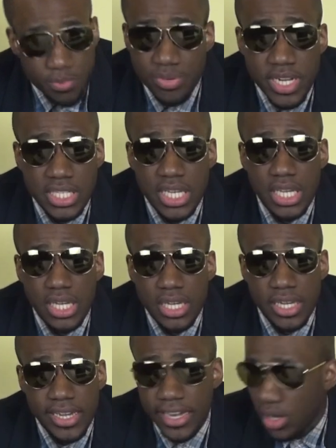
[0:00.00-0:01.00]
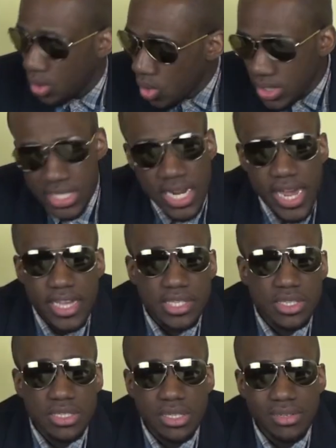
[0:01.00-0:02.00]
pretty, it looks
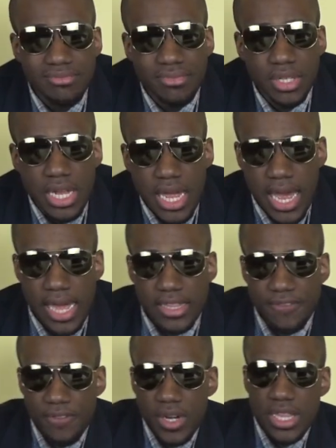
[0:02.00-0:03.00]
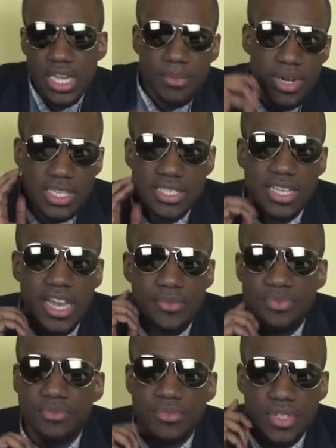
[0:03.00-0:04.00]
nice. And the funny thing about it is
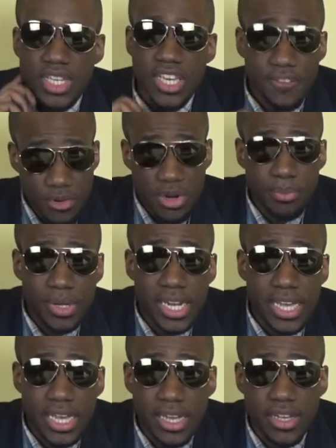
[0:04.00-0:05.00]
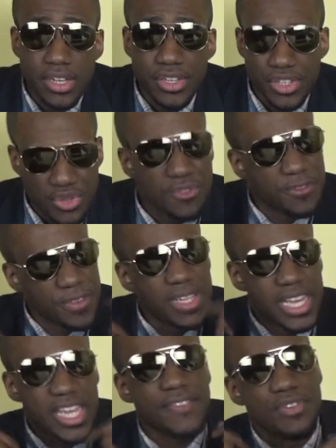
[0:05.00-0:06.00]
that if you're a player, you feel
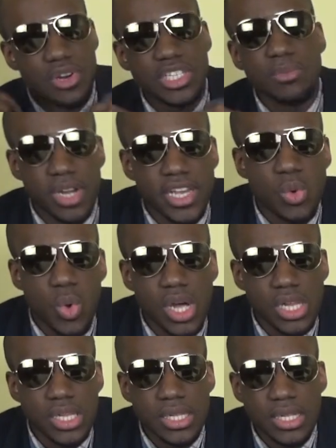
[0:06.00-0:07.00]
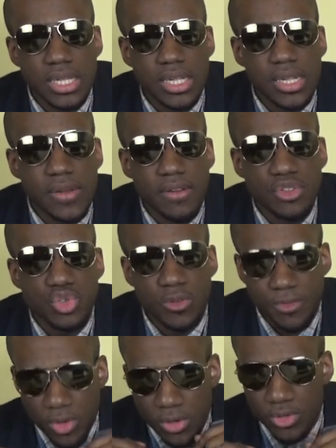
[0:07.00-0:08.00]
like if you're actually playing well. So
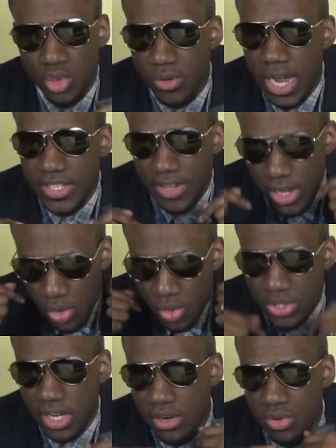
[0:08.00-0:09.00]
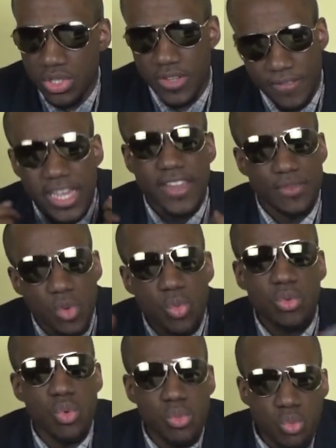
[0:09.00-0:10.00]
guys like Ozil and Kroos, they feel like if
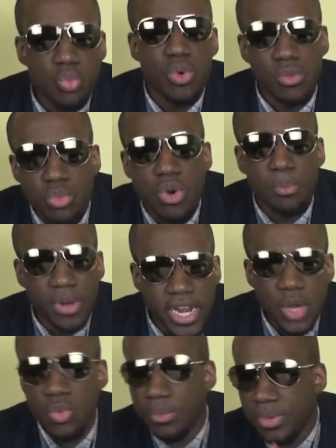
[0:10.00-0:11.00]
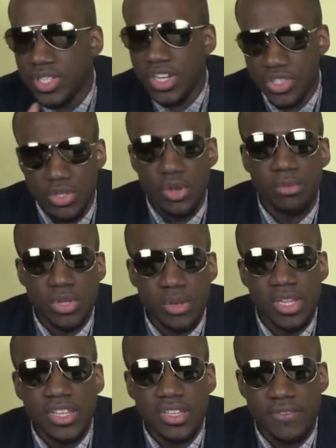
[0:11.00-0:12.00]
we're playing well possession, you're
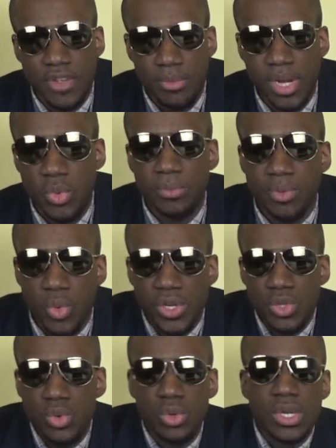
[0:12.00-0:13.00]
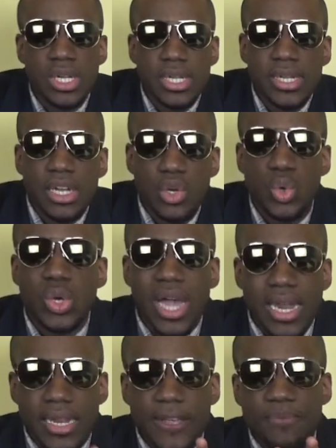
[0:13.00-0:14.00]
playing well. But when you
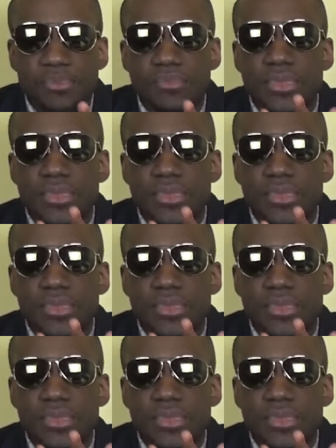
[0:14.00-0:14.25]
look at it